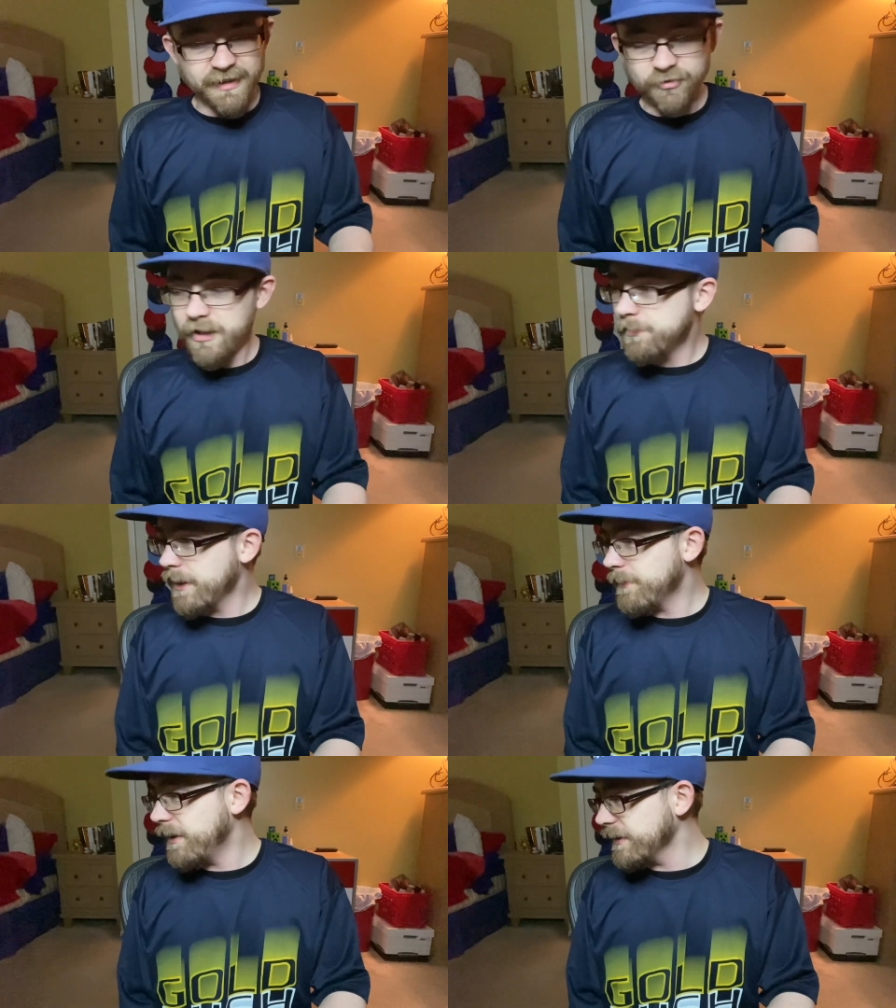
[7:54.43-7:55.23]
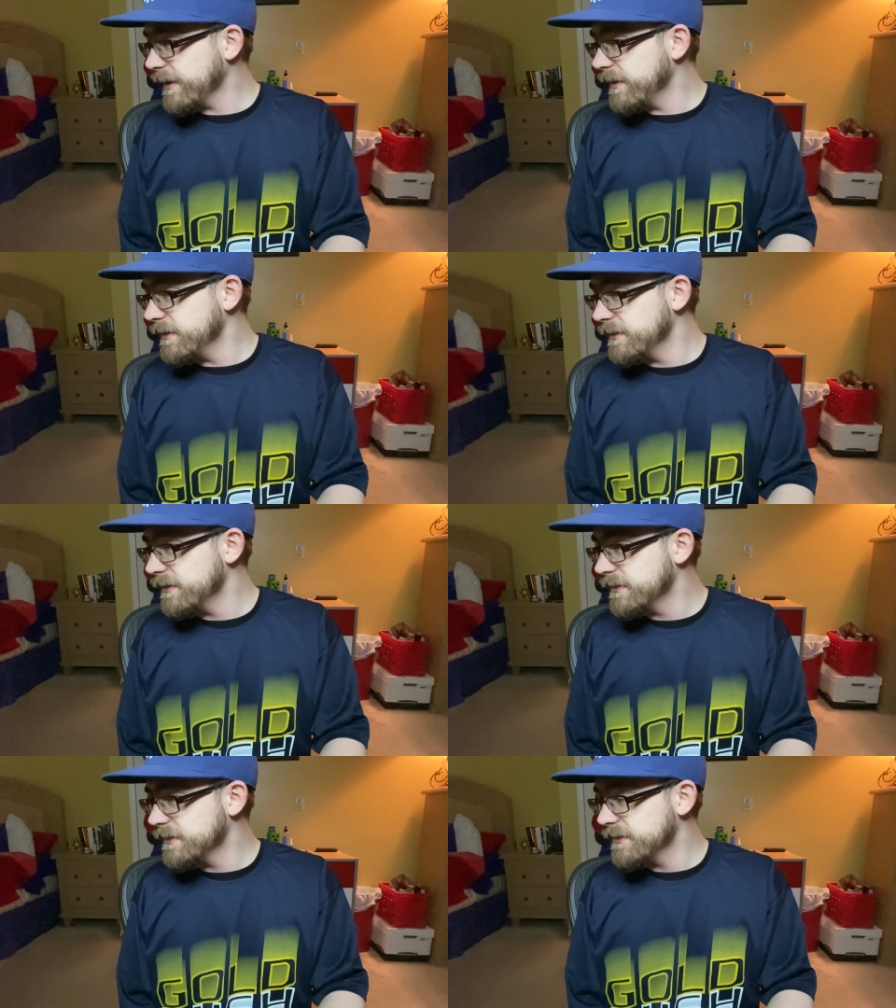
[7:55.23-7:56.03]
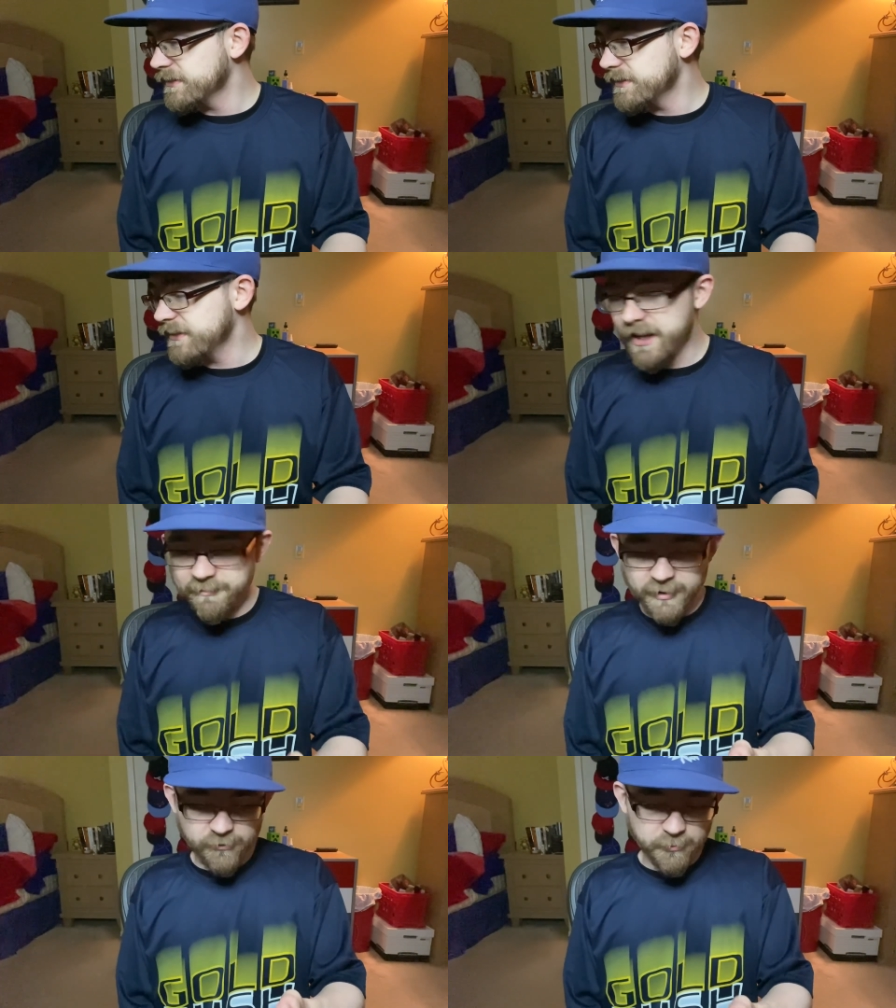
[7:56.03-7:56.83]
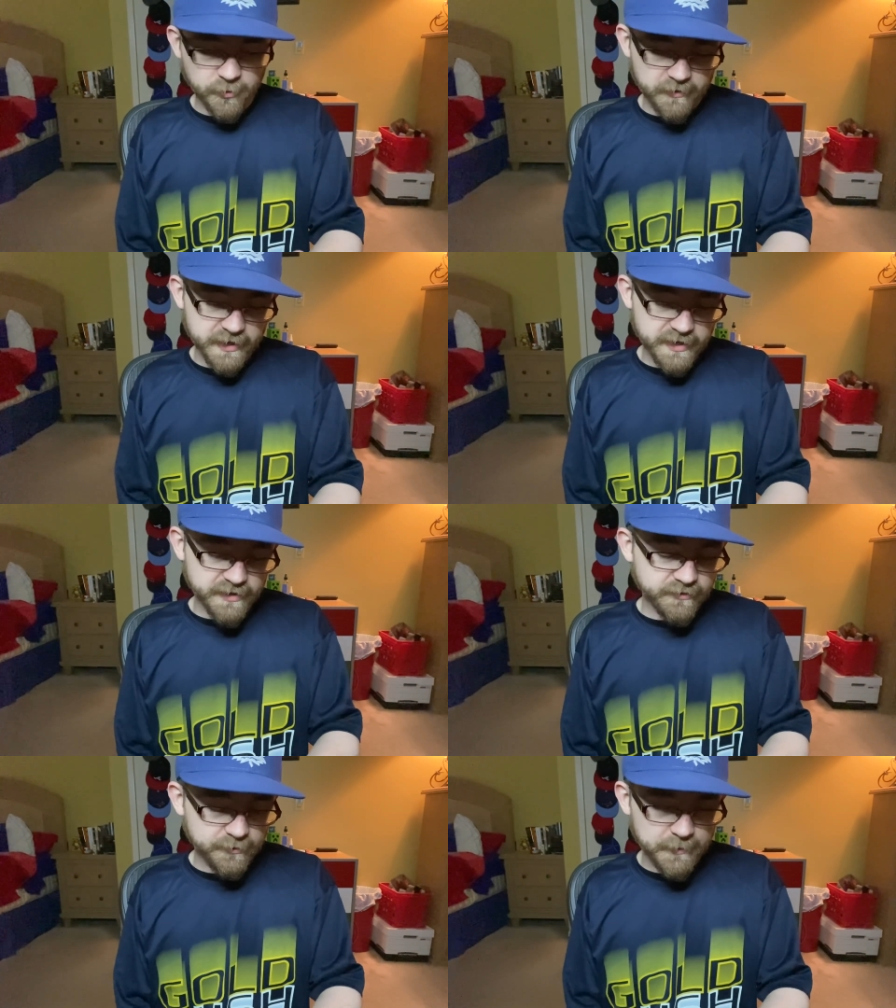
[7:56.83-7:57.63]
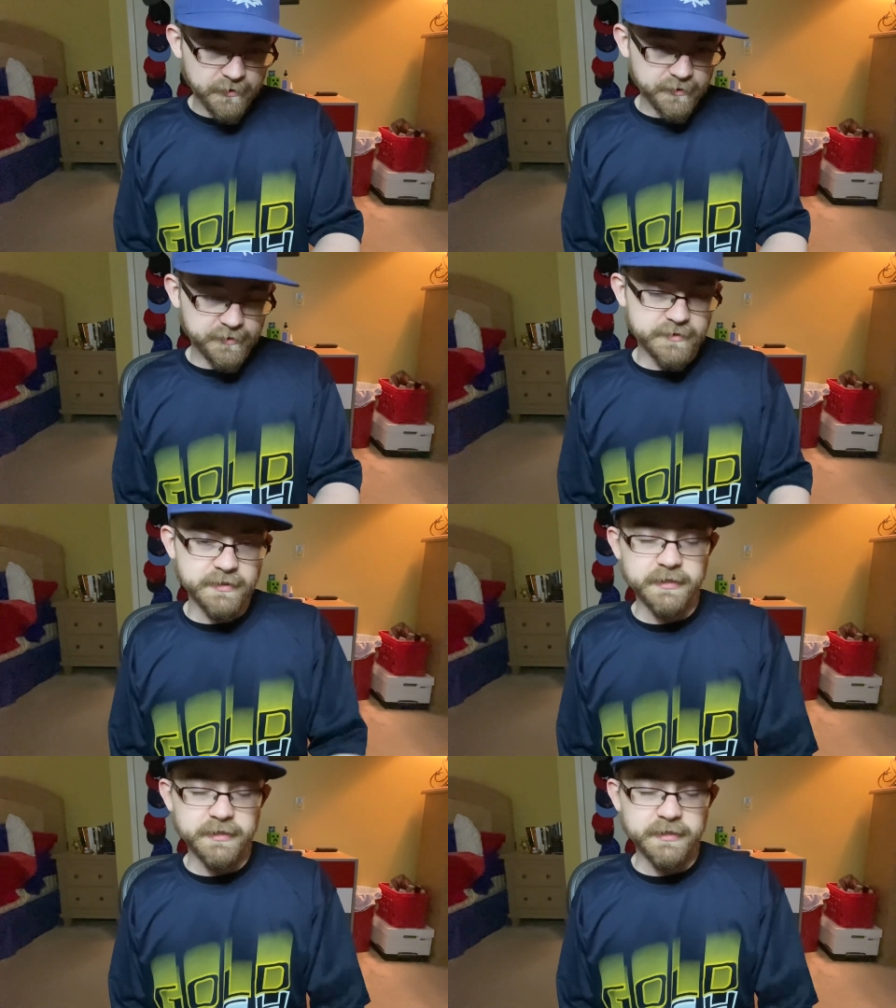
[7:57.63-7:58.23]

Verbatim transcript: Should I blame Ali? Nah, Bill's more of an idiot, to be honest.